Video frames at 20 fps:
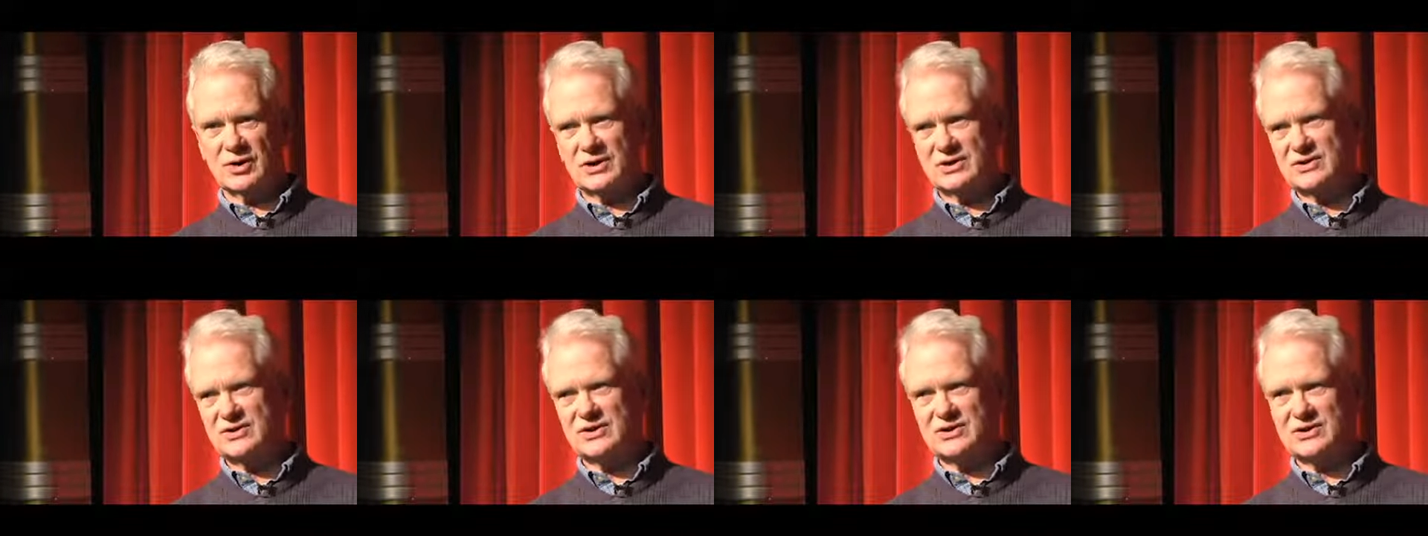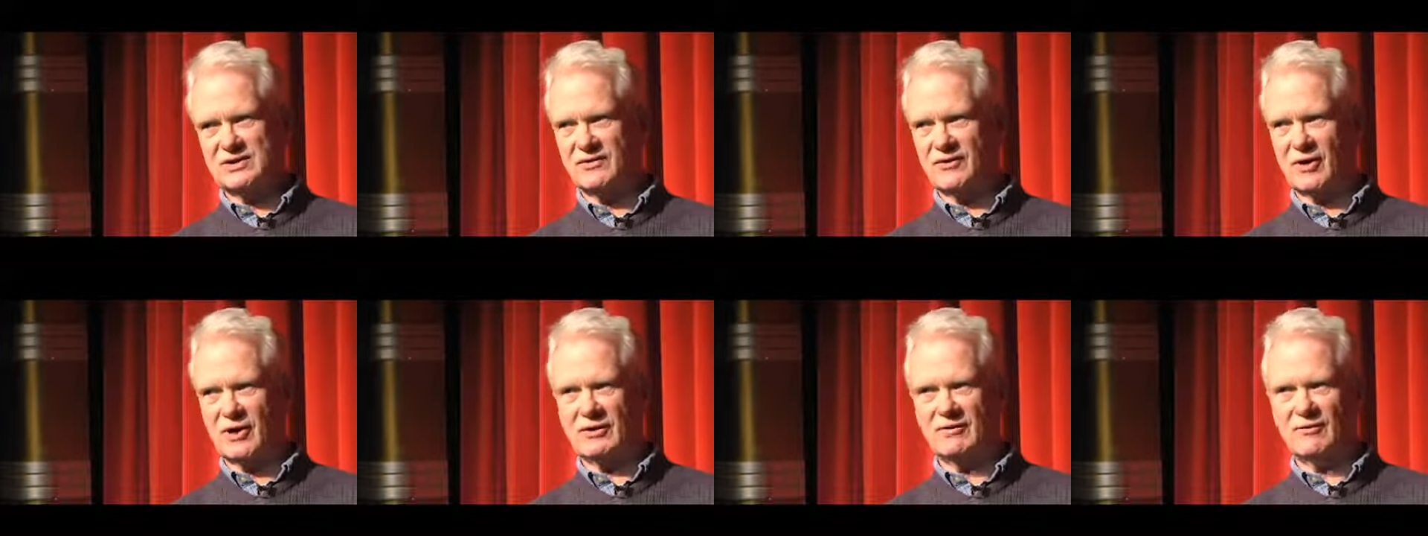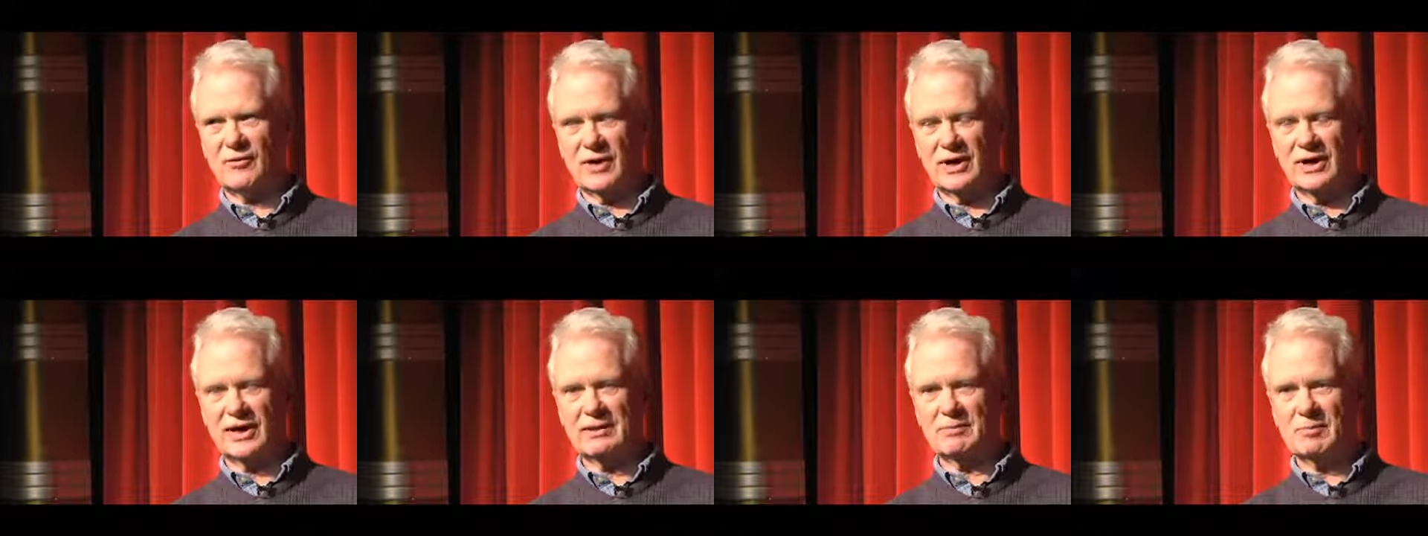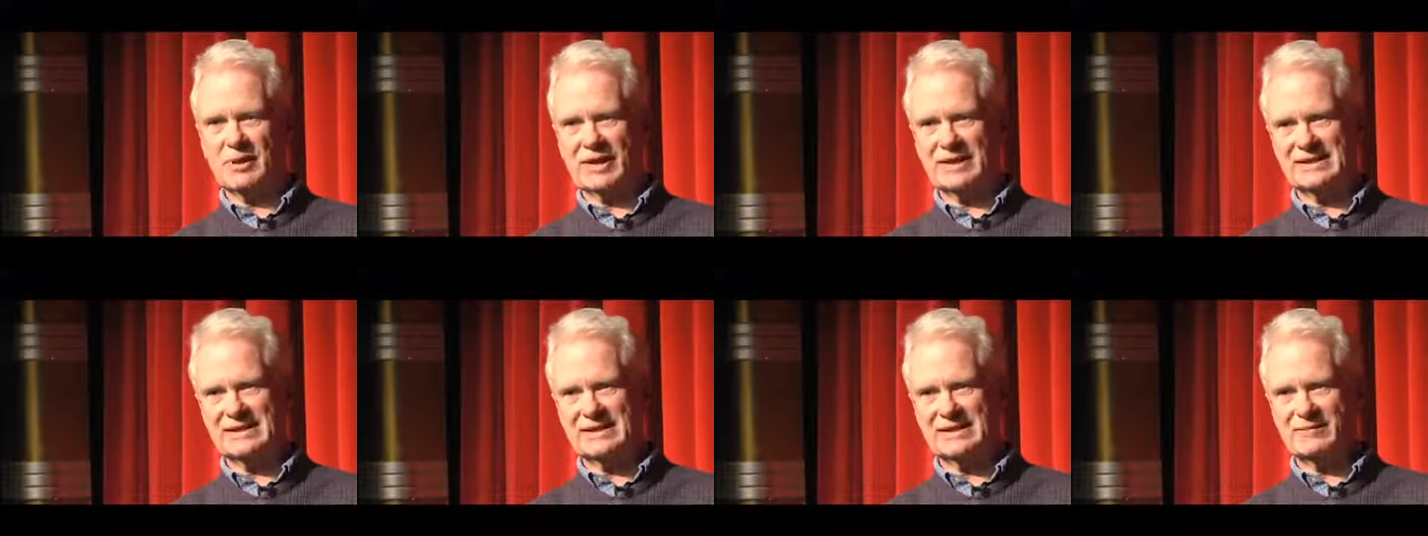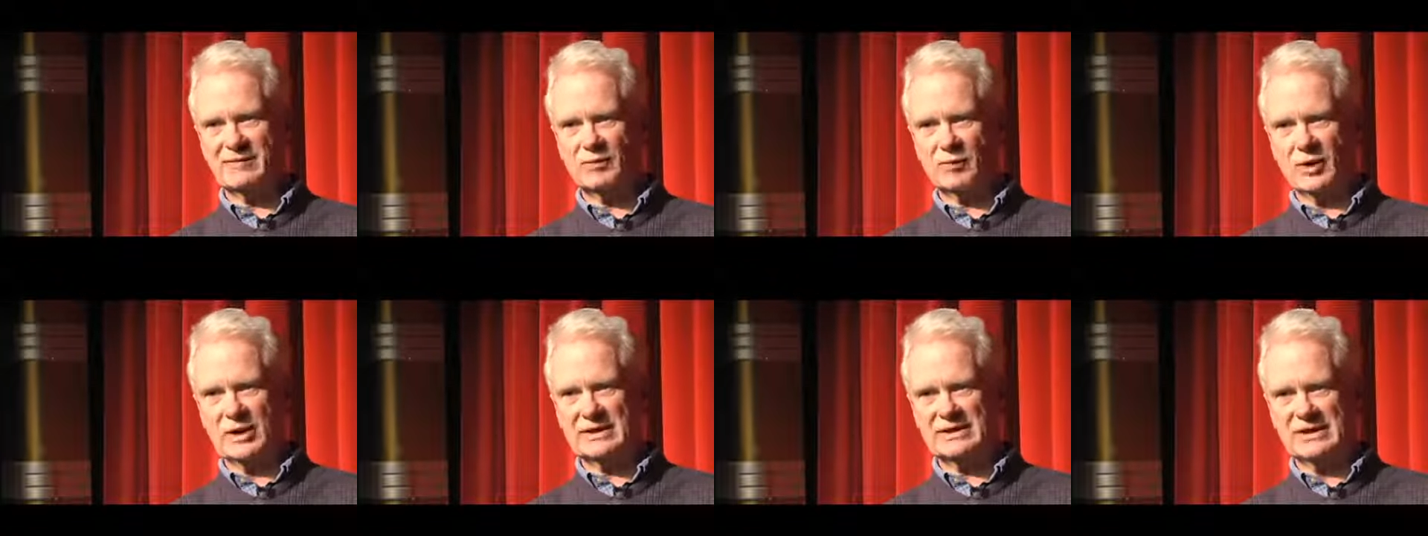It's just a very friendly place even
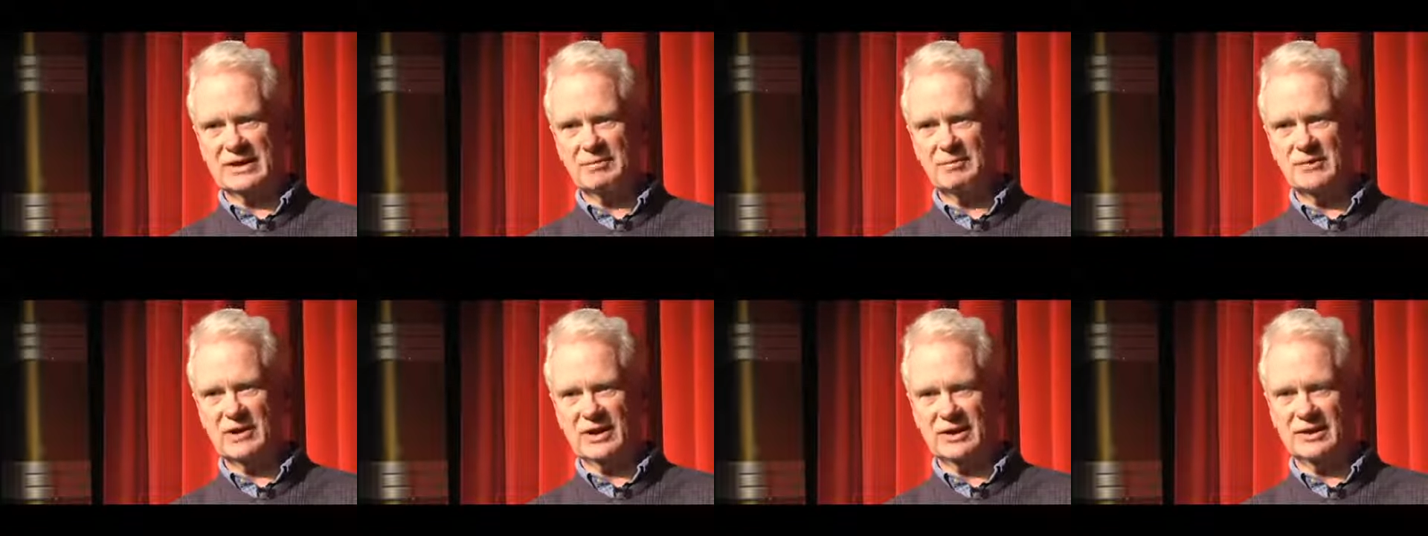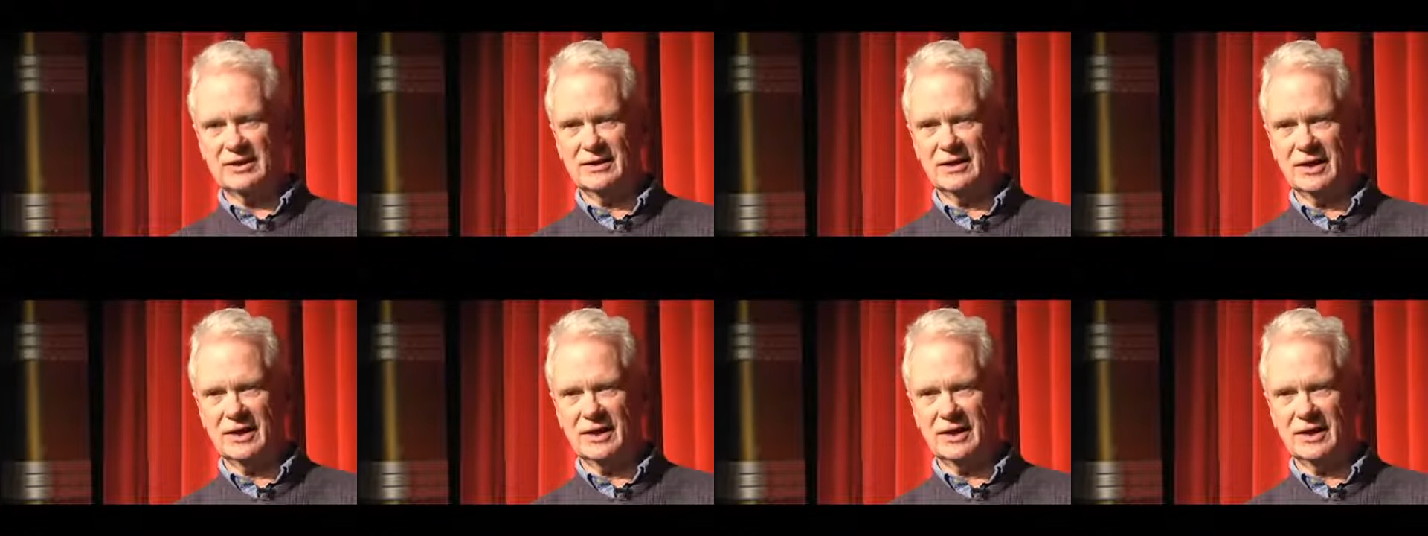when it's empty,